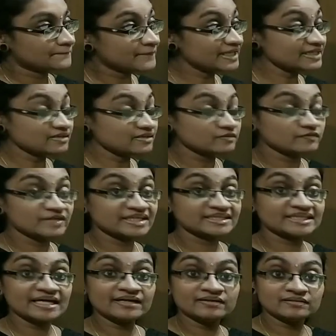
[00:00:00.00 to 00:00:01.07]
But we
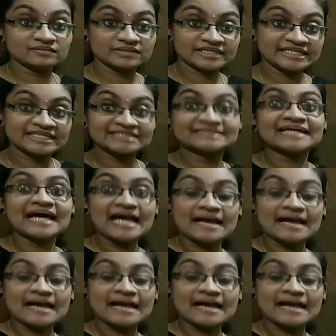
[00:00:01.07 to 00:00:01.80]
can eat the